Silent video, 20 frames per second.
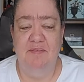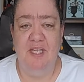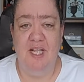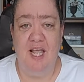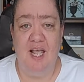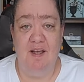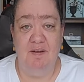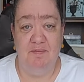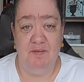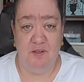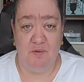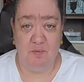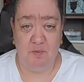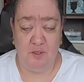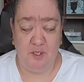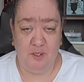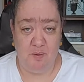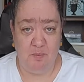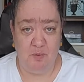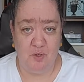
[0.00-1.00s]
have
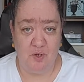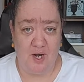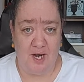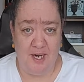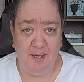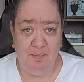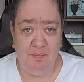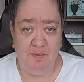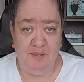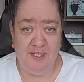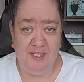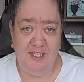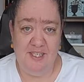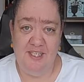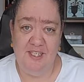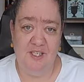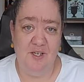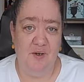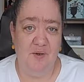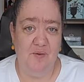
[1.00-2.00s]
subscribed.
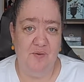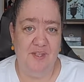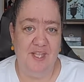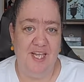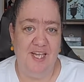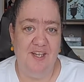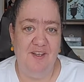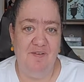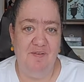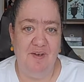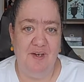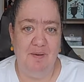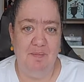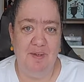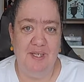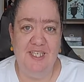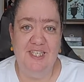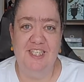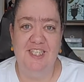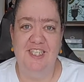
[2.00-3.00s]
So thank you very
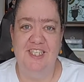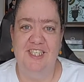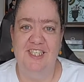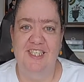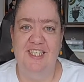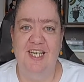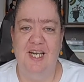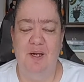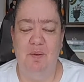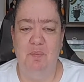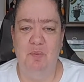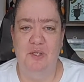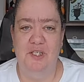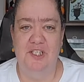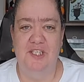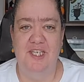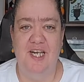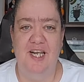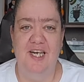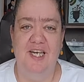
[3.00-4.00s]
much. I
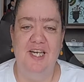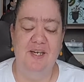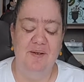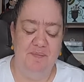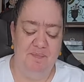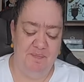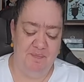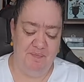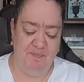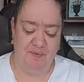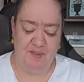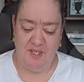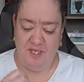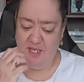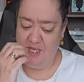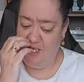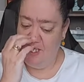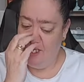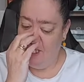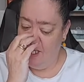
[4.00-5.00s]
appreciate it.
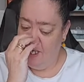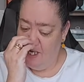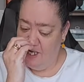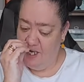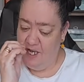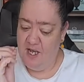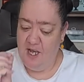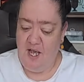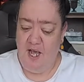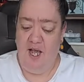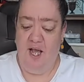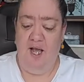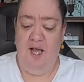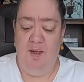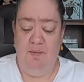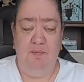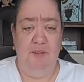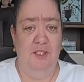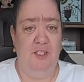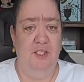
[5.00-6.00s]

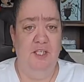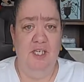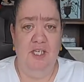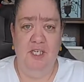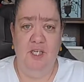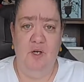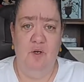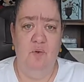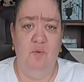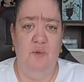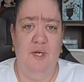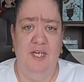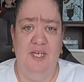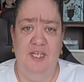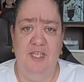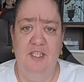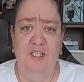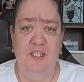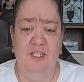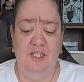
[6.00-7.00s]
I'm just going to go right
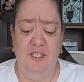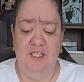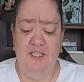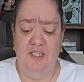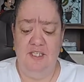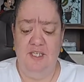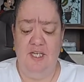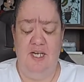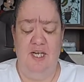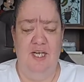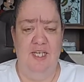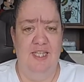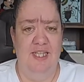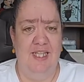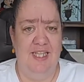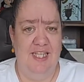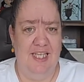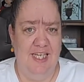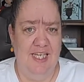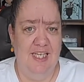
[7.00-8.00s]
into this. I
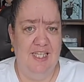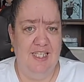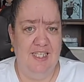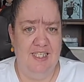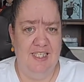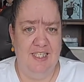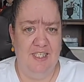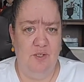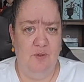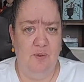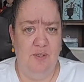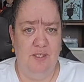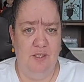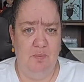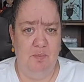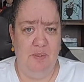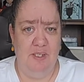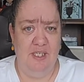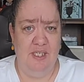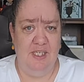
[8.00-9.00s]
think this is going to
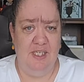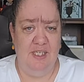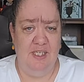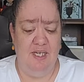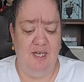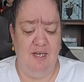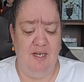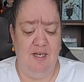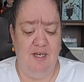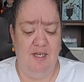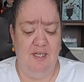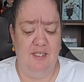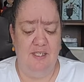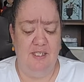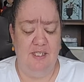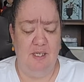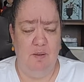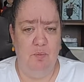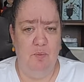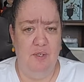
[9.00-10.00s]
be
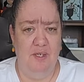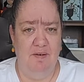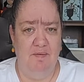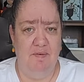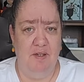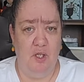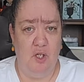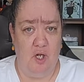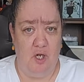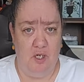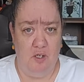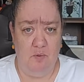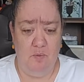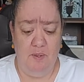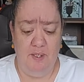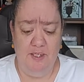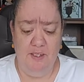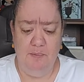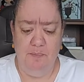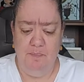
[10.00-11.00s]
somewhat of a long
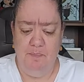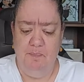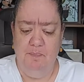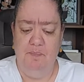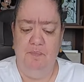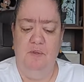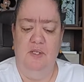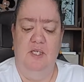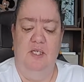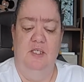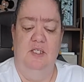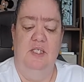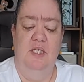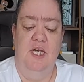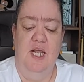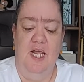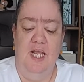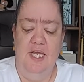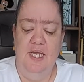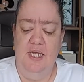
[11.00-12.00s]
one
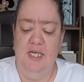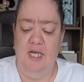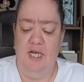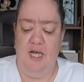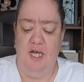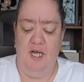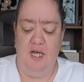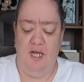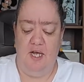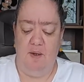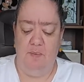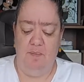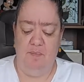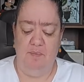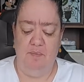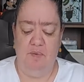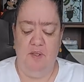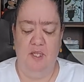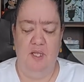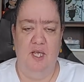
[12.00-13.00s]
today.
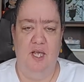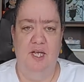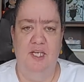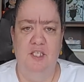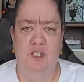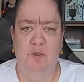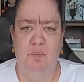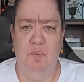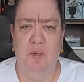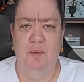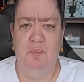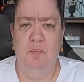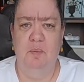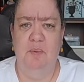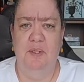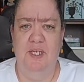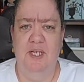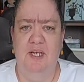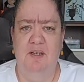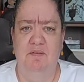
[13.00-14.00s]
As you
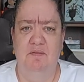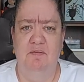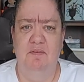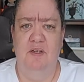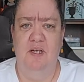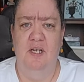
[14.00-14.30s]
probably have